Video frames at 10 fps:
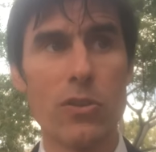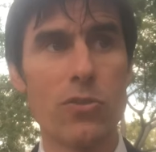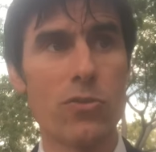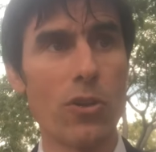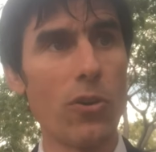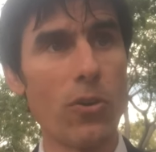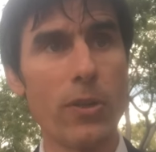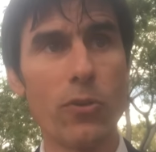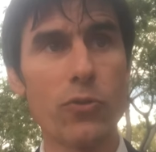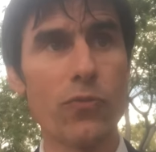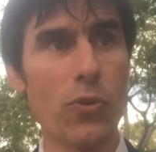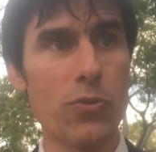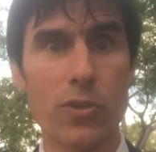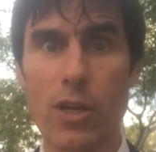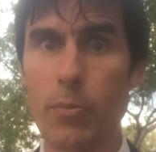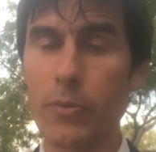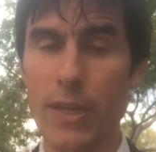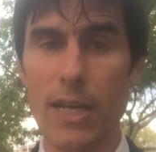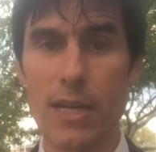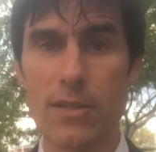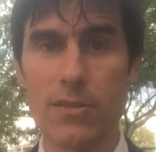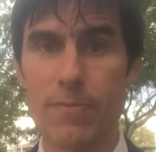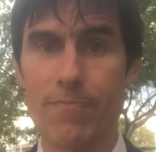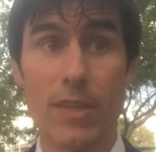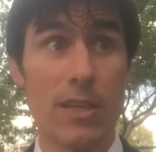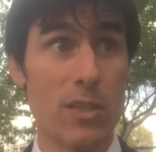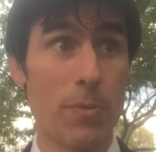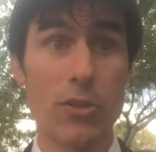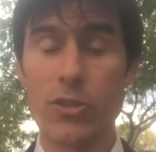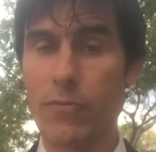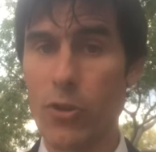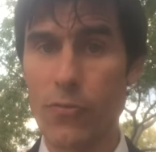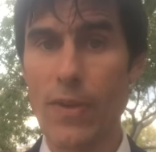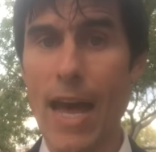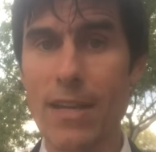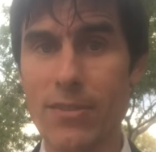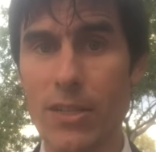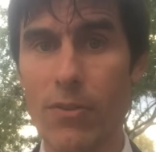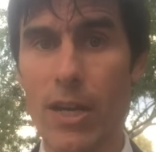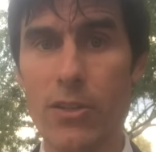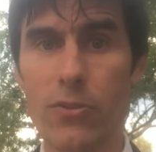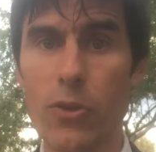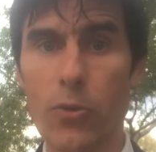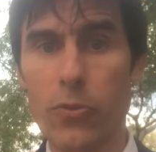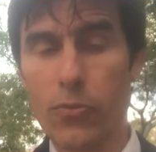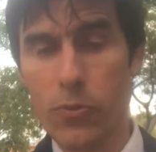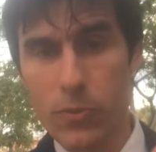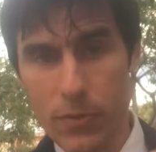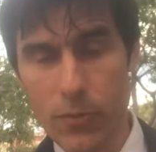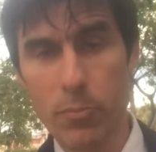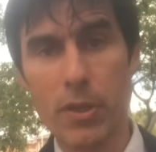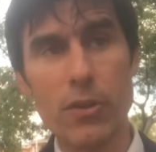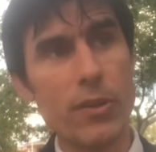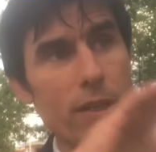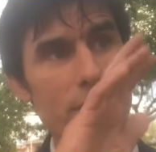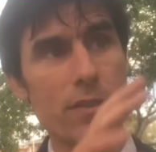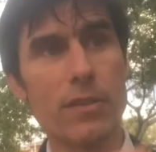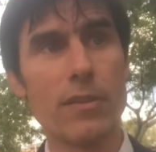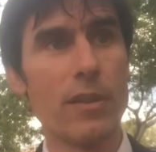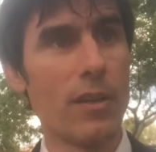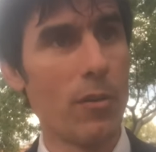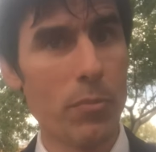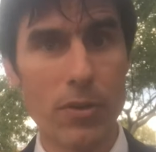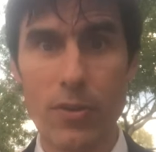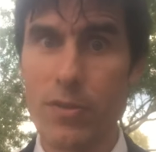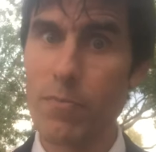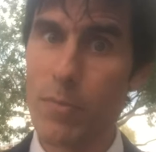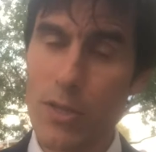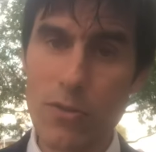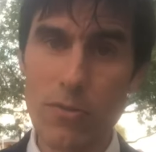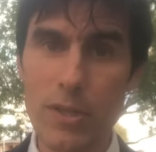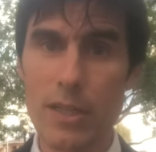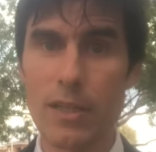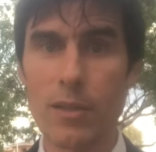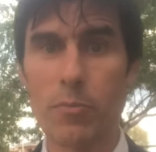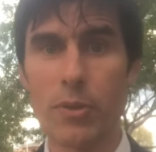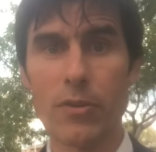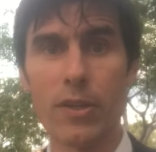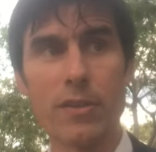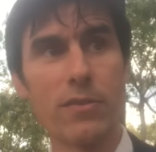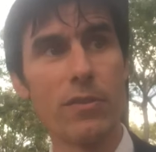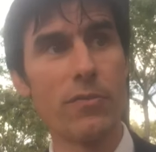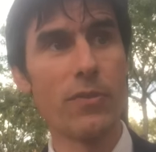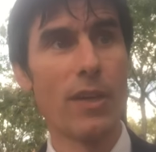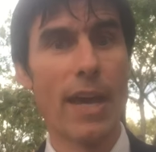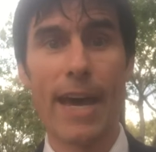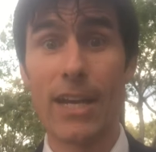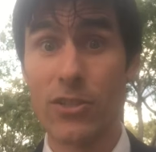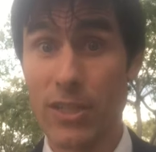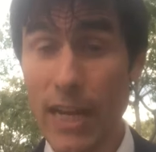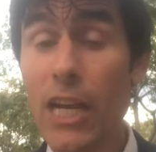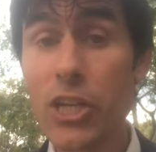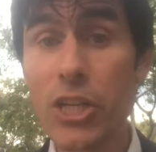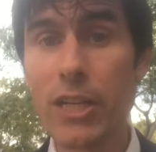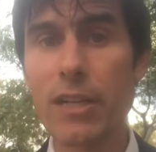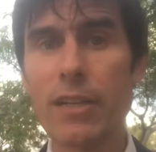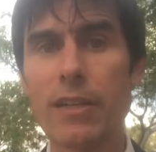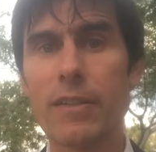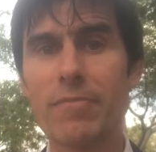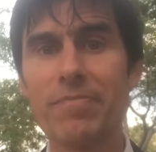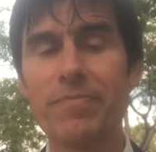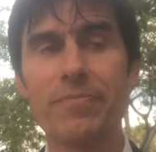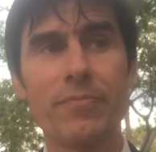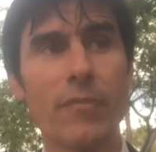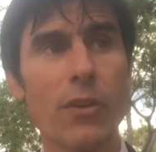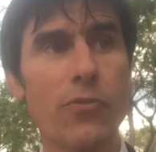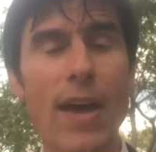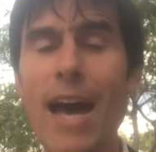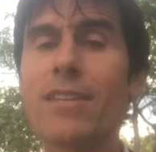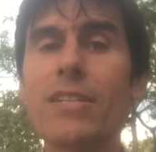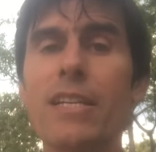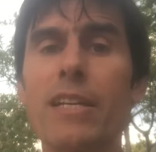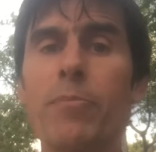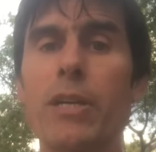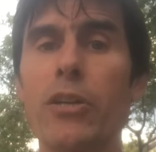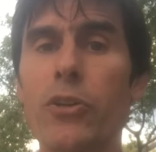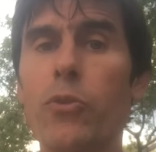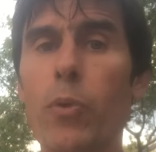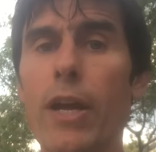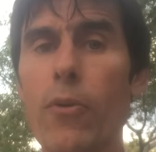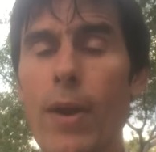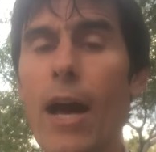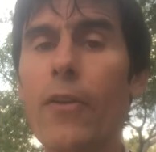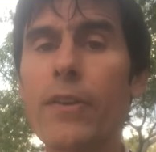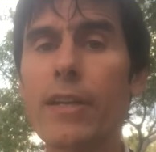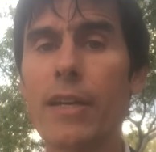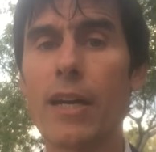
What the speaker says: So in those first couple days, especially if you're fasting, right, you go through different periods, and periods of misery and periods of agitation. Fasting can be a good way around it.